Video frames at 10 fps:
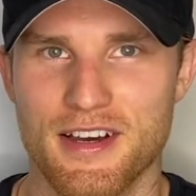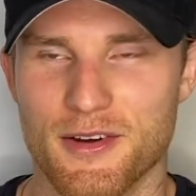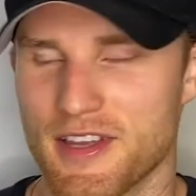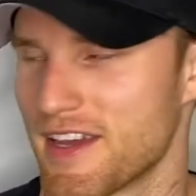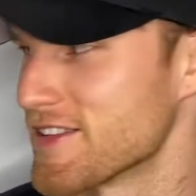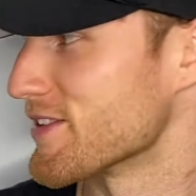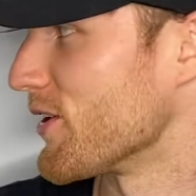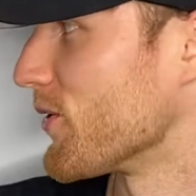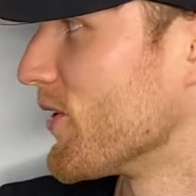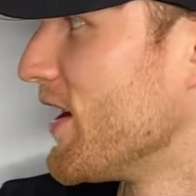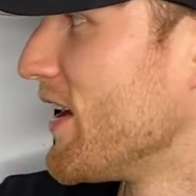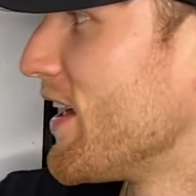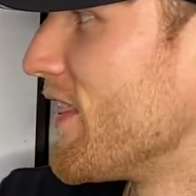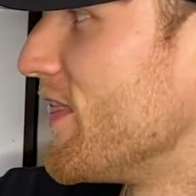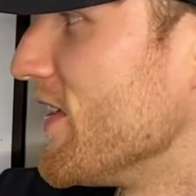Okay, so
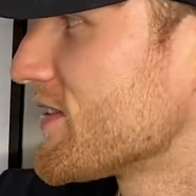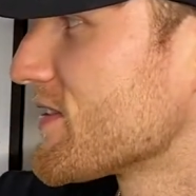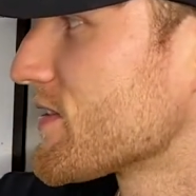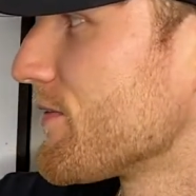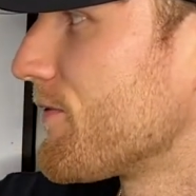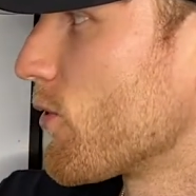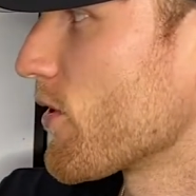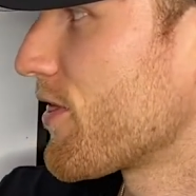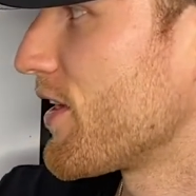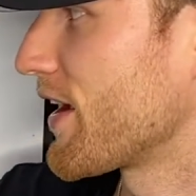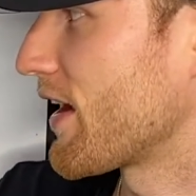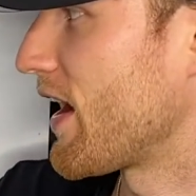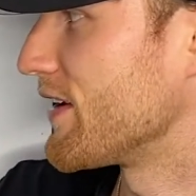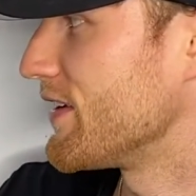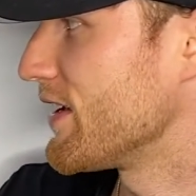this is the fourth thing
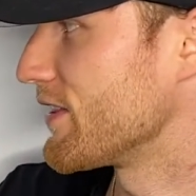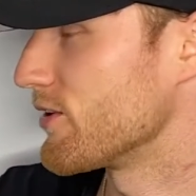I did,